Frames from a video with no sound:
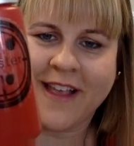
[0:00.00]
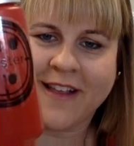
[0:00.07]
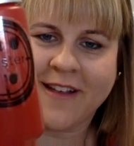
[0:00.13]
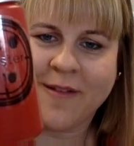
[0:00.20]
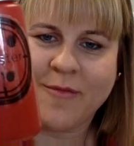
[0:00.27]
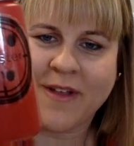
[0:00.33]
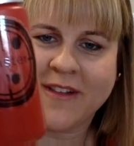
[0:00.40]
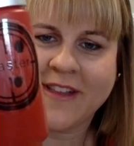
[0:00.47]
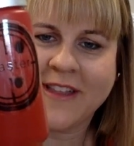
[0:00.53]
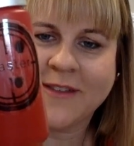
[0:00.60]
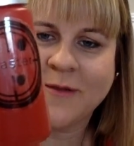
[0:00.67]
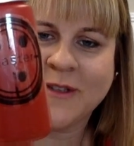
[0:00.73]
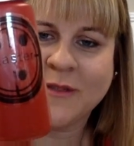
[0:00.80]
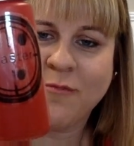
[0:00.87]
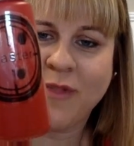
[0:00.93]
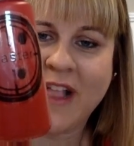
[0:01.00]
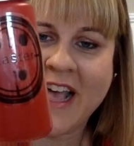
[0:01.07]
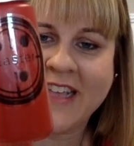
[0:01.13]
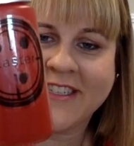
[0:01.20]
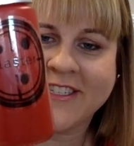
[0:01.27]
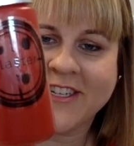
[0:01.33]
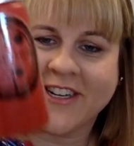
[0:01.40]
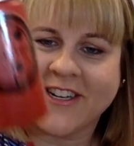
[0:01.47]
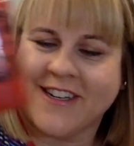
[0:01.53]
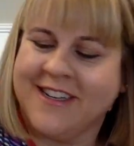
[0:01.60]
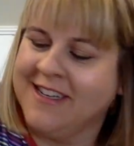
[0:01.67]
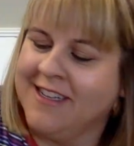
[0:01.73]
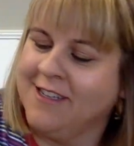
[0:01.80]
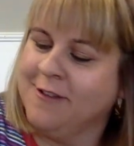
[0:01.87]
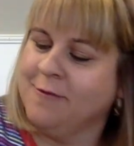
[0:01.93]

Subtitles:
the light got that. This one's Blaster.